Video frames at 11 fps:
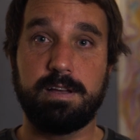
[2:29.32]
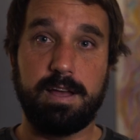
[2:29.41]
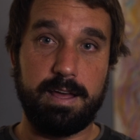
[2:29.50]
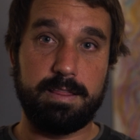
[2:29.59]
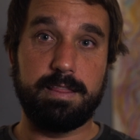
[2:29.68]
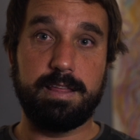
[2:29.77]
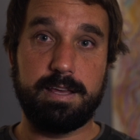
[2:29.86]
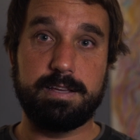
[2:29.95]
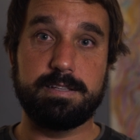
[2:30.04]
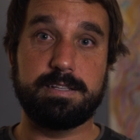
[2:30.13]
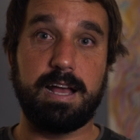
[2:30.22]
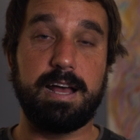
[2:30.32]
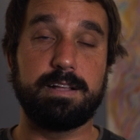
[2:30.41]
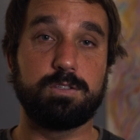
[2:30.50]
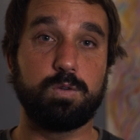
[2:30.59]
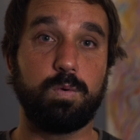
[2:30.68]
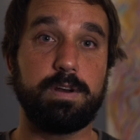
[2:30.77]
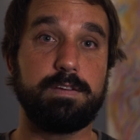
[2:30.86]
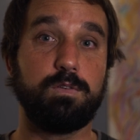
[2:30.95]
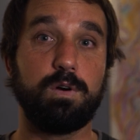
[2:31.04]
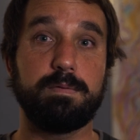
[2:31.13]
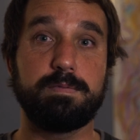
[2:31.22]
and these at
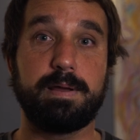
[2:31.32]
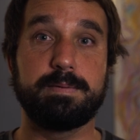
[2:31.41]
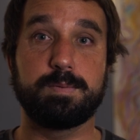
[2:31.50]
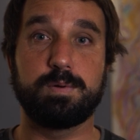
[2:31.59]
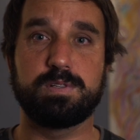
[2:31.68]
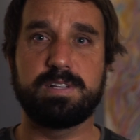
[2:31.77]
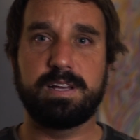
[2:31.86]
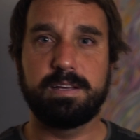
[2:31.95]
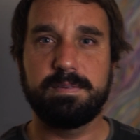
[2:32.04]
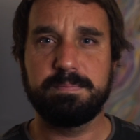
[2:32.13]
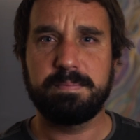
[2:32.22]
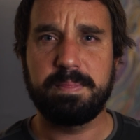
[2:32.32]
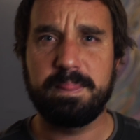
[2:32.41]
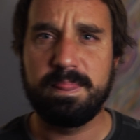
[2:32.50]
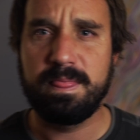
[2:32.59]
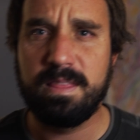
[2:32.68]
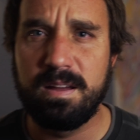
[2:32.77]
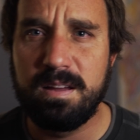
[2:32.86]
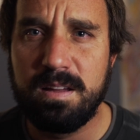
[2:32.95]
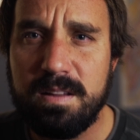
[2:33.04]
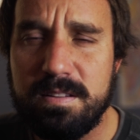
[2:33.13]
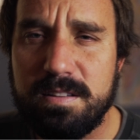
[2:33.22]
24 frames per second.
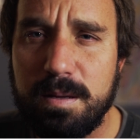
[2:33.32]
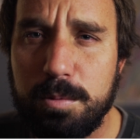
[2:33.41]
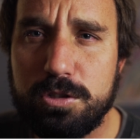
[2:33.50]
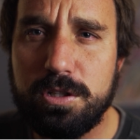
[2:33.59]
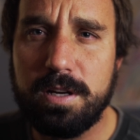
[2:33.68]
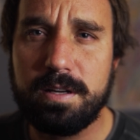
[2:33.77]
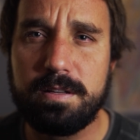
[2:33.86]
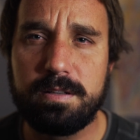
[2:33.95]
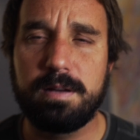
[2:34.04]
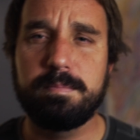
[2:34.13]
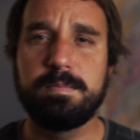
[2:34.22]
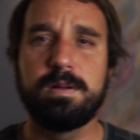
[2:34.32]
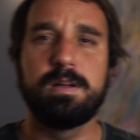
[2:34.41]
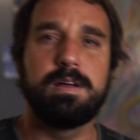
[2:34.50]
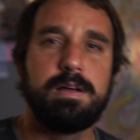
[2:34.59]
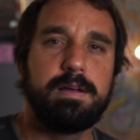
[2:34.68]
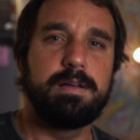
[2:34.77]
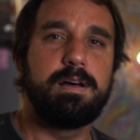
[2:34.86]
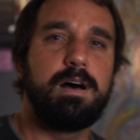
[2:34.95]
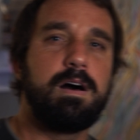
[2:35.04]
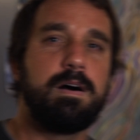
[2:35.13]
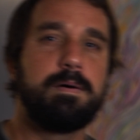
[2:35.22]
Double checking, yep.
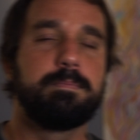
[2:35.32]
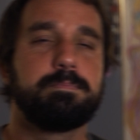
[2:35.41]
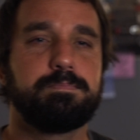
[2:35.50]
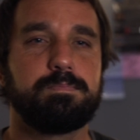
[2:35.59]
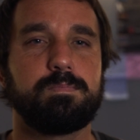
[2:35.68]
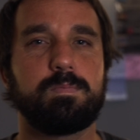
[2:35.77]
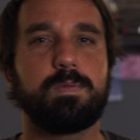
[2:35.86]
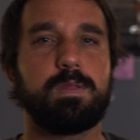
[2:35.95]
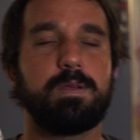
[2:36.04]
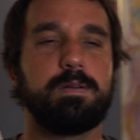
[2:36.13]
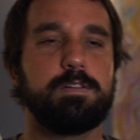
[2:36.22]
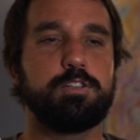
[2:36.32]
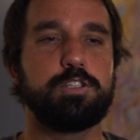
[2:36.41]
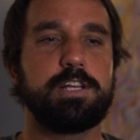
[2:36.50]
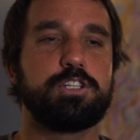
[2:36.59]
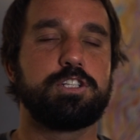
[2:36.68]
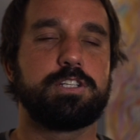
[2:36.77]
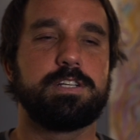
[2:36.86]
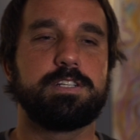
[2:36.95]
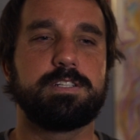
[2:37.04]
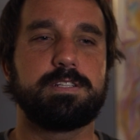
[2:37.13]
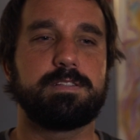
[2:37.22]
That's just
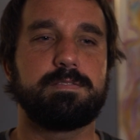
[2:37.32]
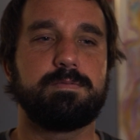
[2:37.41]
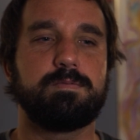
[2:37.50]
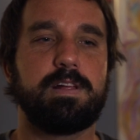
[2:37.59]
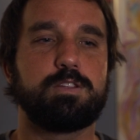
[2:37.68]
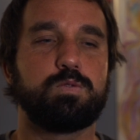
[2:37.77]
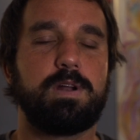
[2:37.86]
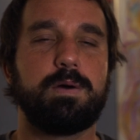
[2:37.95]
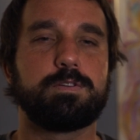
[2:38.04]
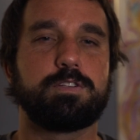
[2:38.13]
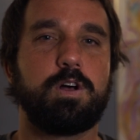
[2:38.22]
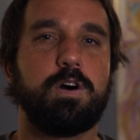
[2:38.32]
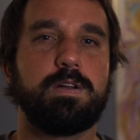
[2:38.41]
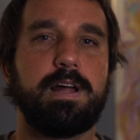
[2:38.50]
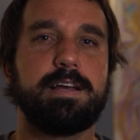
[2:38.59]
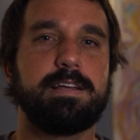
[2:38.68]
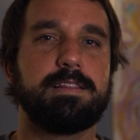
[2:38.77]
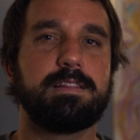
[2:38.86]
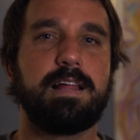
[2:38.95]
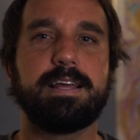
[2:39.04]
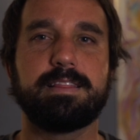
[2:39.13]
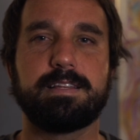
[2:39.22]
because that's what I was taught, and I
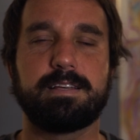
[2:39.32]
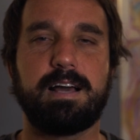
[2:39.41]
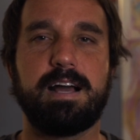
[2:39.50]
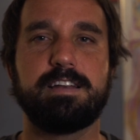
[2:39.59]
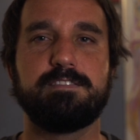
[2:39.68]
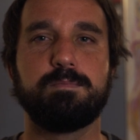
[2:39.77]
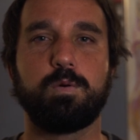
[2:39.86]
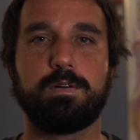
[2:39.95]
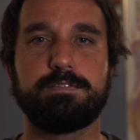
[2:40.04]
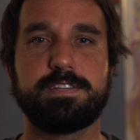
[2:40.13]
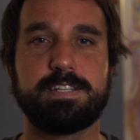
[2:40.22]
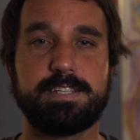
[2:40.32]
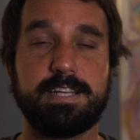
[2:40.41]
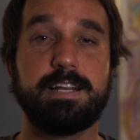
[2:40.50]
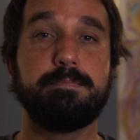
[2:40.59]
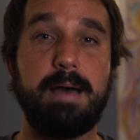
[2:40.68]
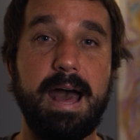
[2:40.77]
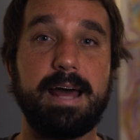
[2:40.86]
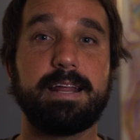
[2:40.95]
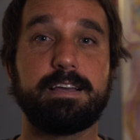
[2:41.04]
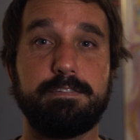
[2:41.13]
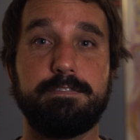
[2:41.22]
like the kind of more
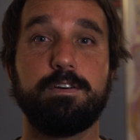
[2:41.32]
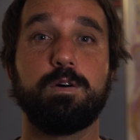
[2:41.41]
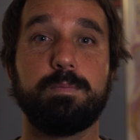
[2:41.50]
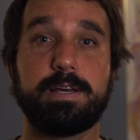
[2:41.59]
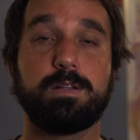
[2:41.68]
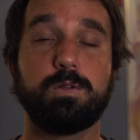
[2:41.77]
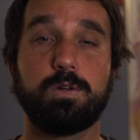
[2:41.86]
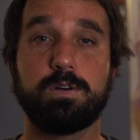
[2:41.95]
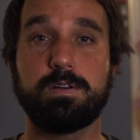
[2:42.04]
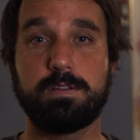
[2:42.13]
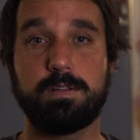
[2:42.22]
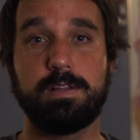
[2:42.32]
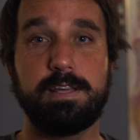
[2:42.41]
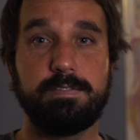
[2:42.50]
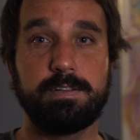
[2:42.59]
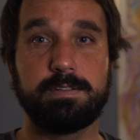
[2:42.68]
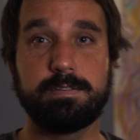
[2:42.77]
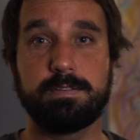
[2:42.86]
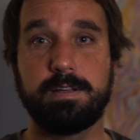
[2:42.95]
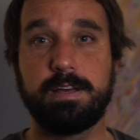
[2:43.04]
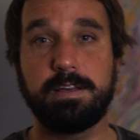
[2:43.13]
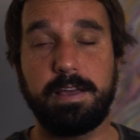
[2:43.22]
cinematic, filmic look they'll even
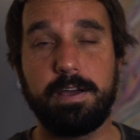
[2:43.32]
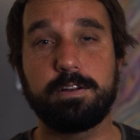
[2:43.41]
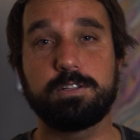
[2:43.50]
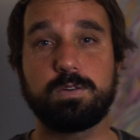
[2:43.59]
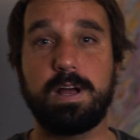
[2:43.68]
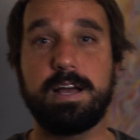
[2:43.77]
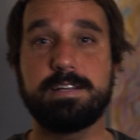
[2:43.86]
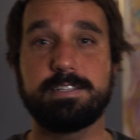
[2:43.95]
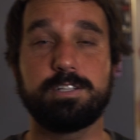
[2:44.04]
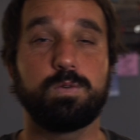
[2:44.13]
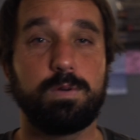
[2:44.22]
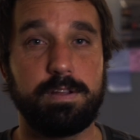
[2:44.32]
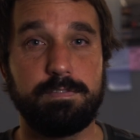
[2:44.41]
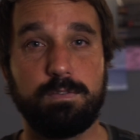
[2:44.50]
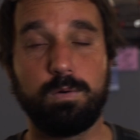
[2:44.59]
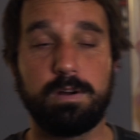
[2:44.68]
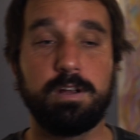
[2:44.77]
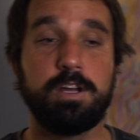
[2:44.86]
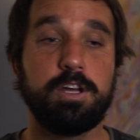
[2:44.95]
characterize as 24,